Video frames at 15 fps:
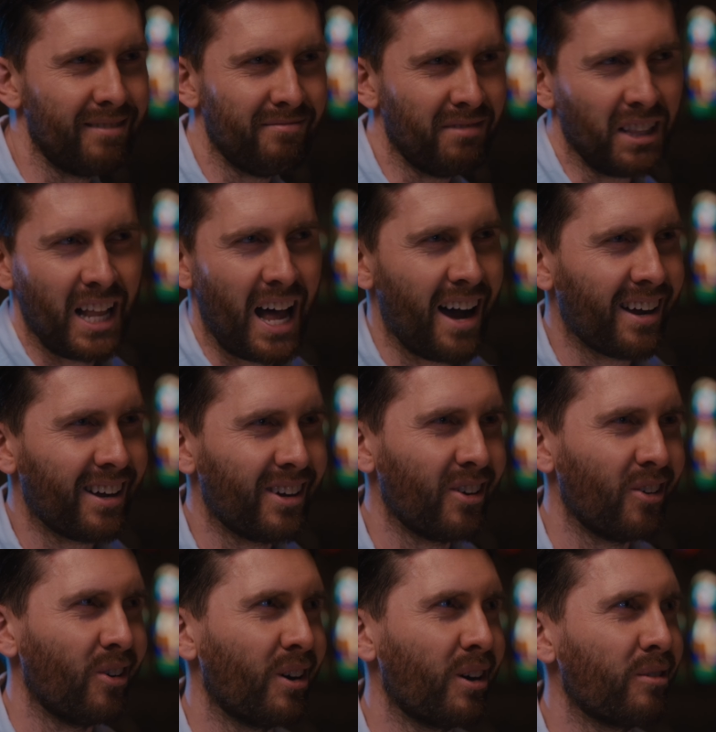luck
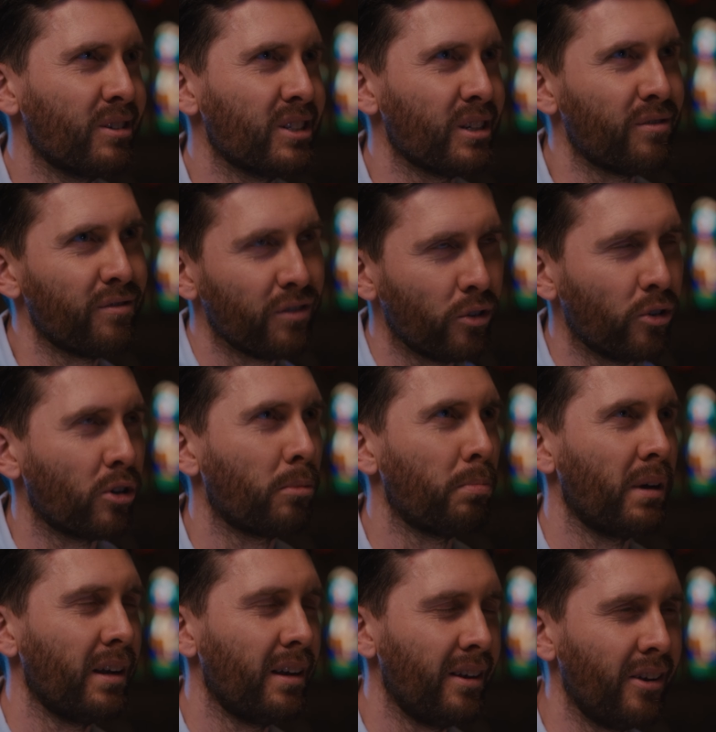or it was a fluke,
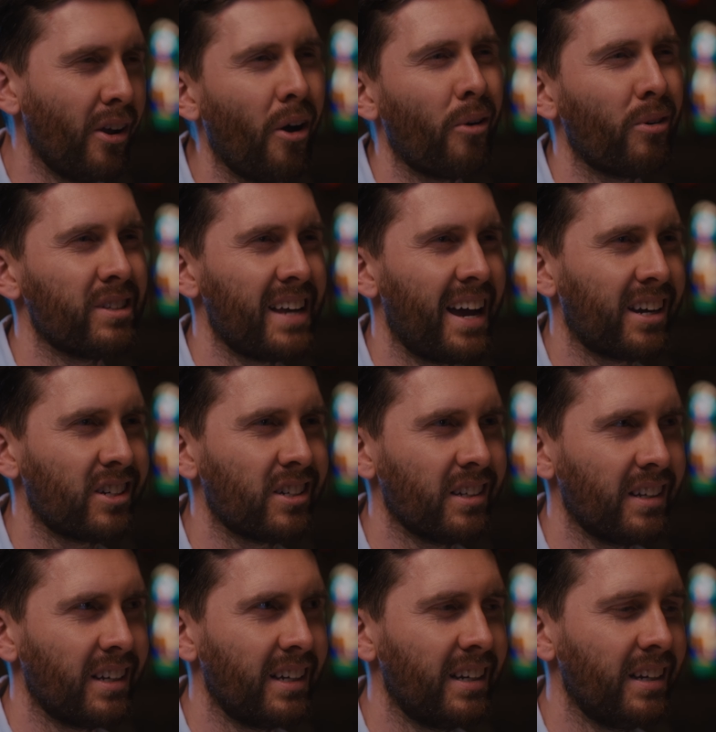but no, it was
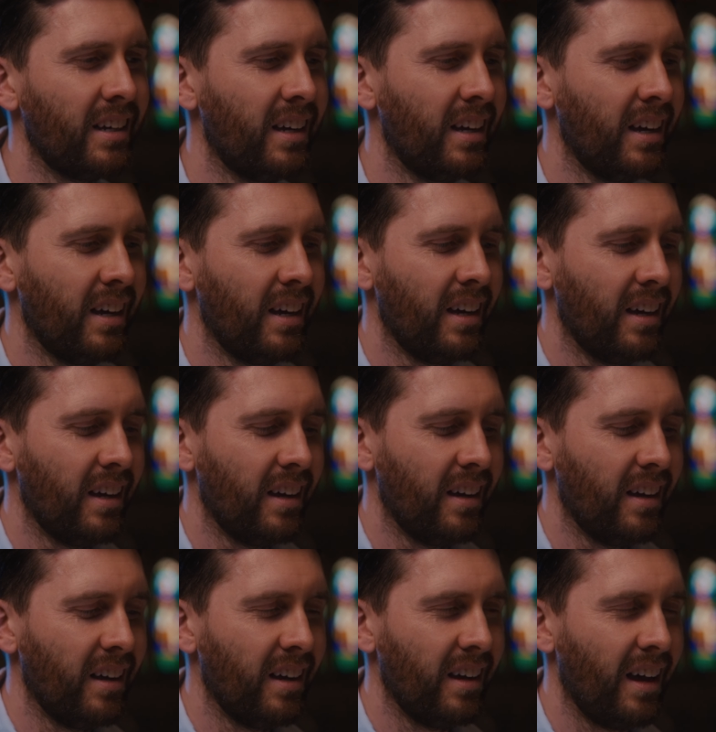actually
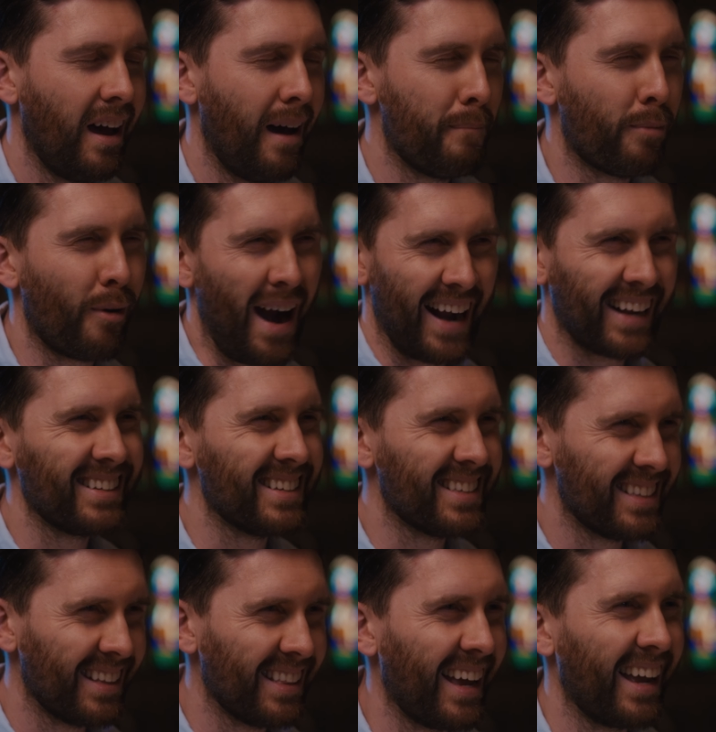a practice
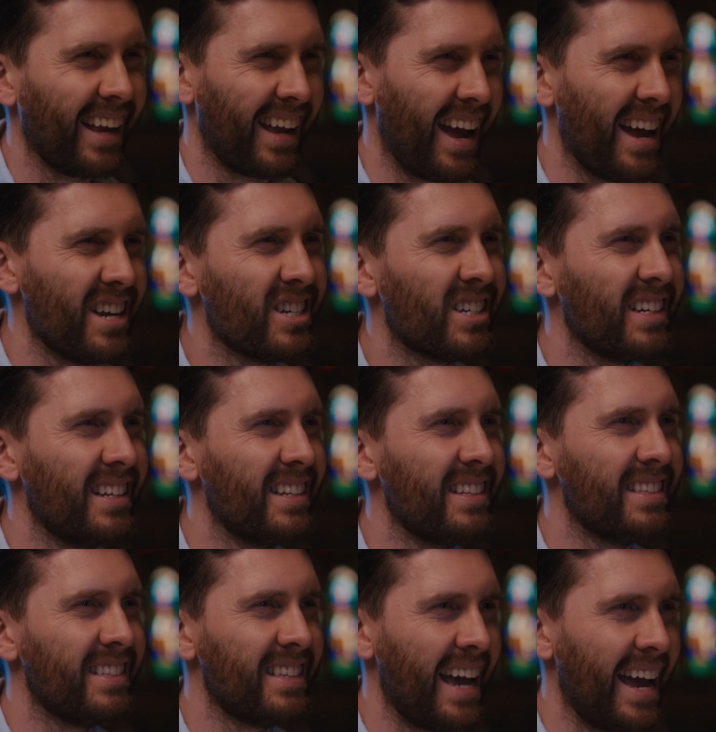that they engaged in
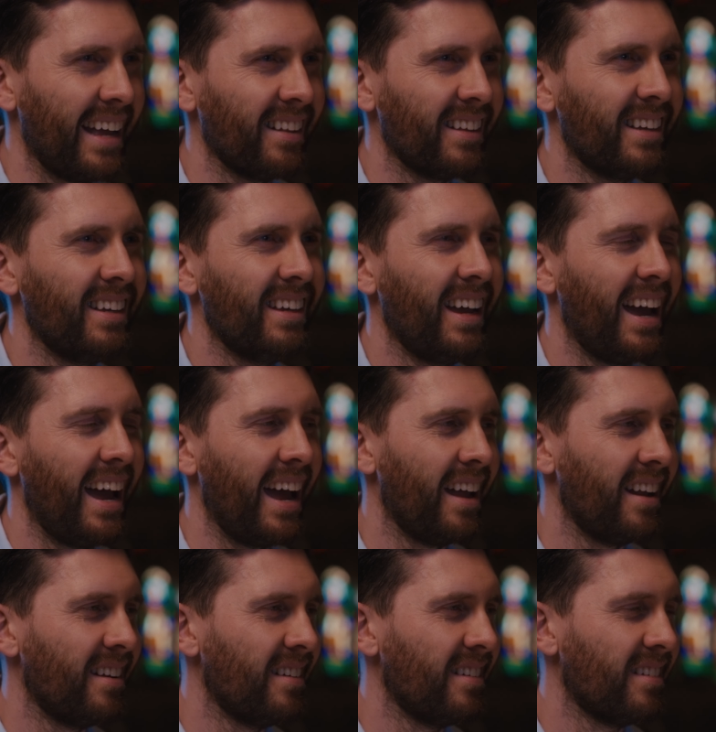daily,
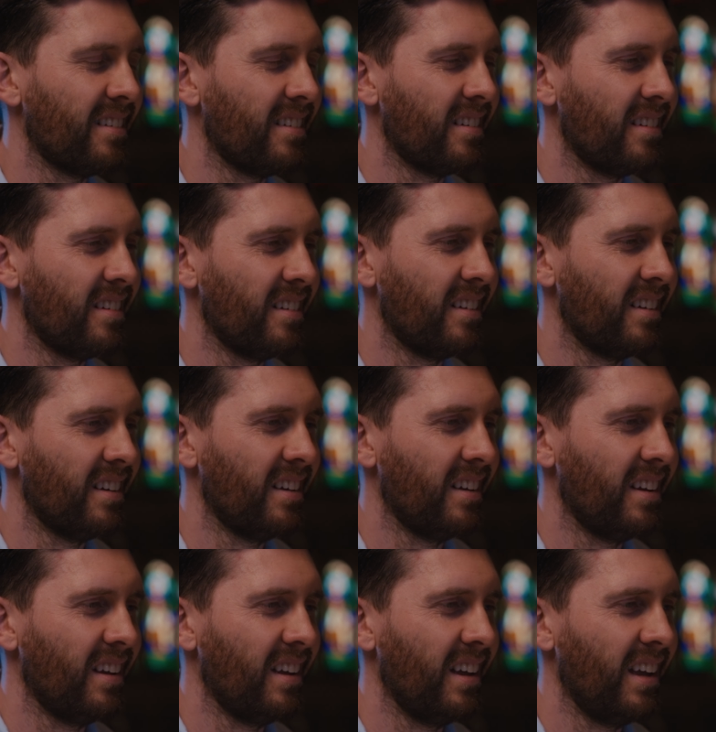and
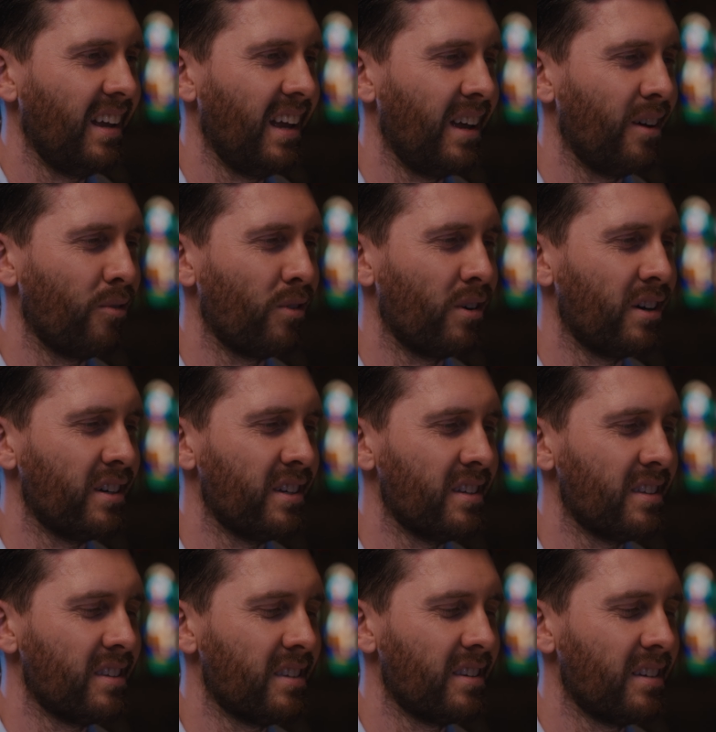it
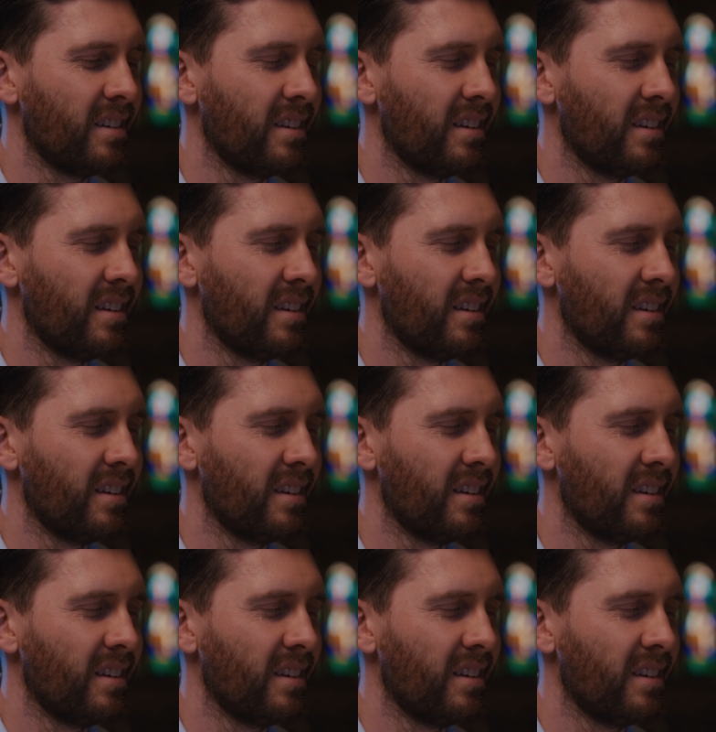was